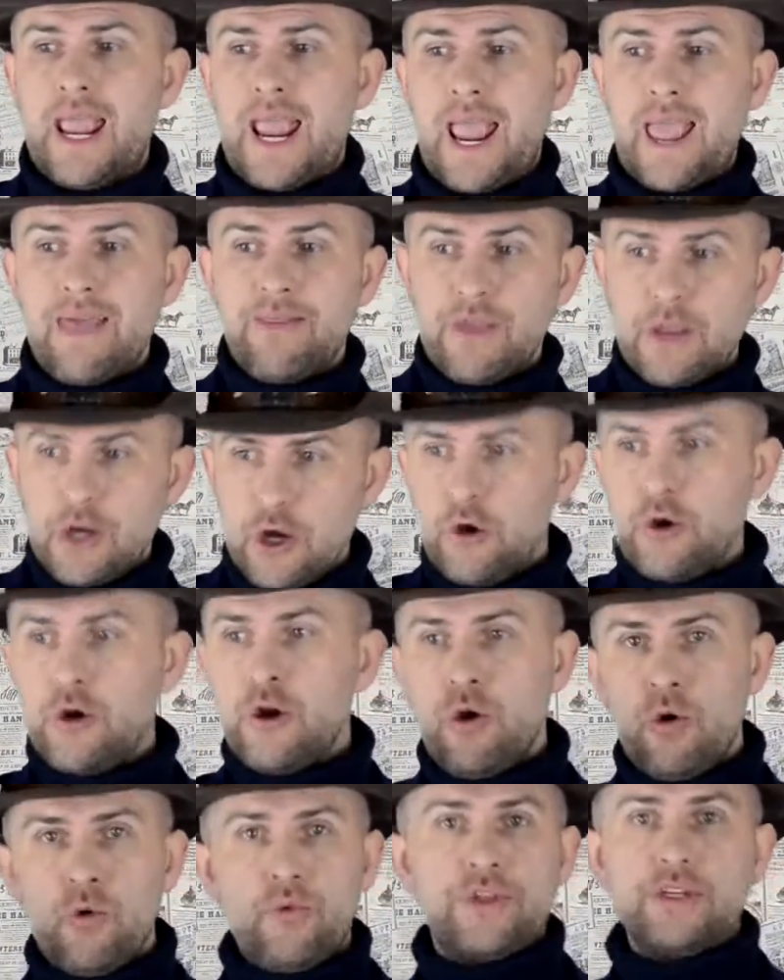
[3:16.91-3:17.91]
and they don't
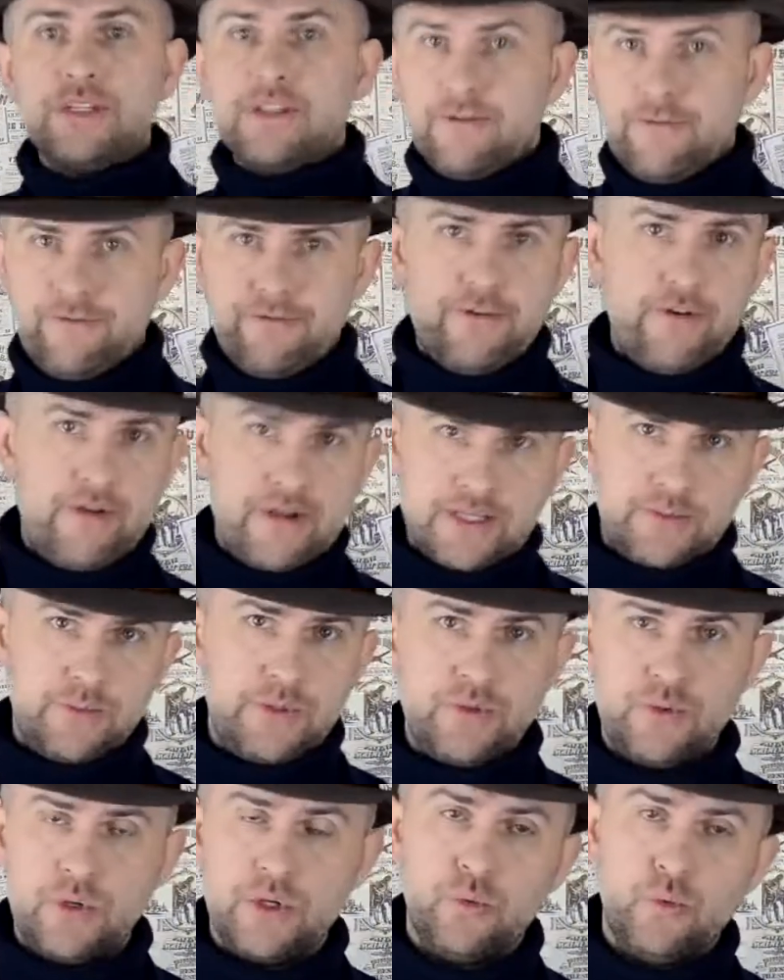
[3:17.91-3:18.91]
know the difference
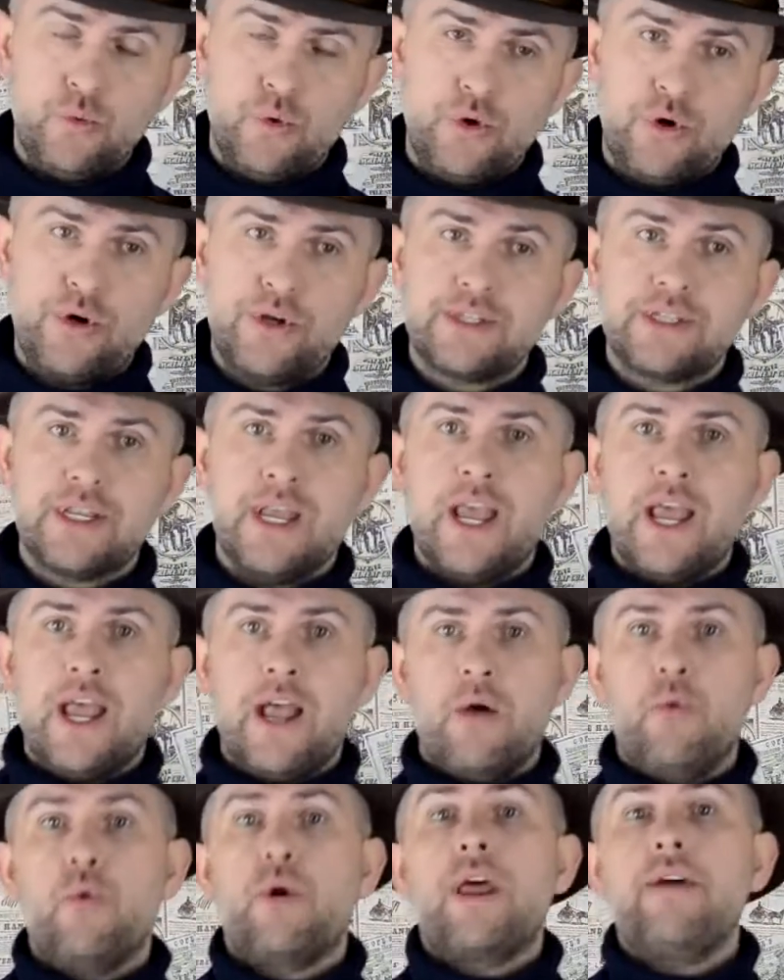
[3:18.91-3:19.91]
between words,
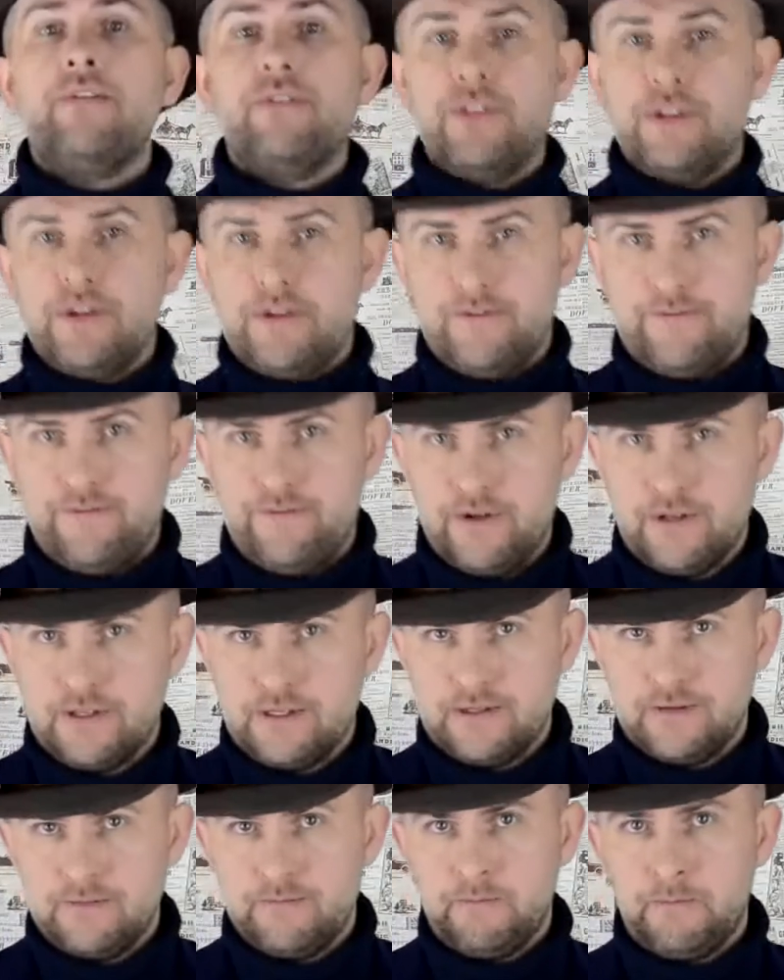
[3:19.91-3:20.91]
whatever the
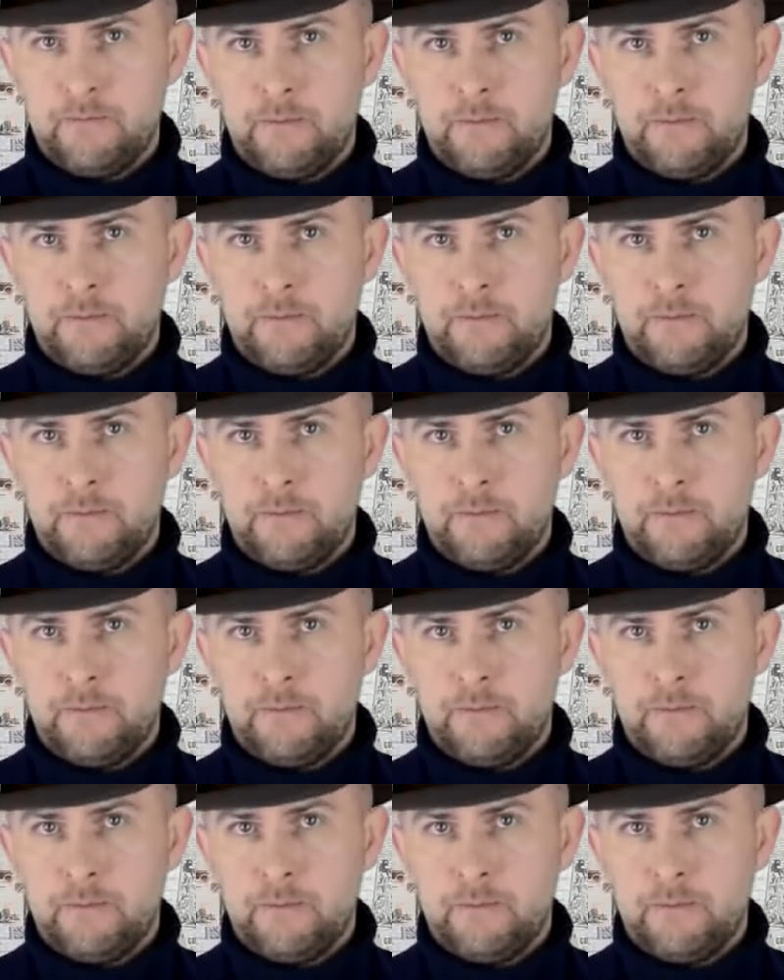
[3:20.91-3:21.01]
difference.